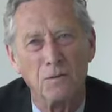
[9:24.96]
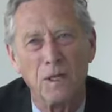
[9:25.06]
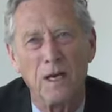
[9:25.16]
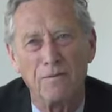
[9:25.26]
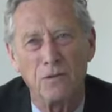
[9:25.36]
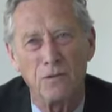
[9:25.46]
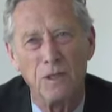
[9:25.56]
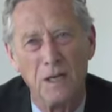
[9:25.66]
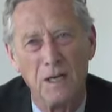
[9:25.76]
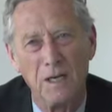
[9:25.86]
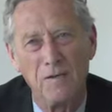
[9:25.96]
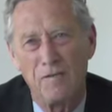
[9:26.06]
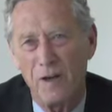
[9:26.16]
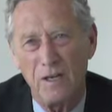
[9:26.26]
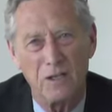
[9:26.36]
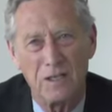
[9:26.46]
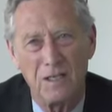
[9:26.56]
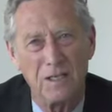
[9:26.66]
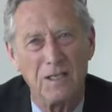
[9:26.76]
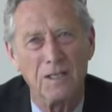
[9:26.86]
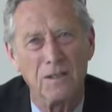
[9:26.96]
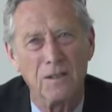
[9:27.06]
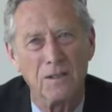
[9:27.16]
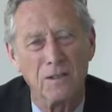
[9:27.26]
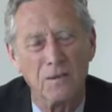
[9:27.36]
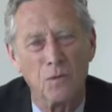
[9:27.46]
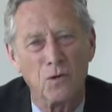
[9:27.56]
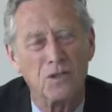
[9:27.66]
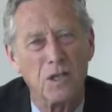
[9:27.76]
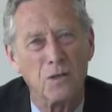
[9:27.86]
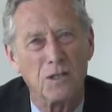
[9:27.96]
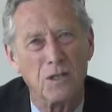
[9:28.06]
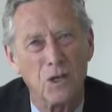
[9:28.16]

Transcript: we have to face a more serious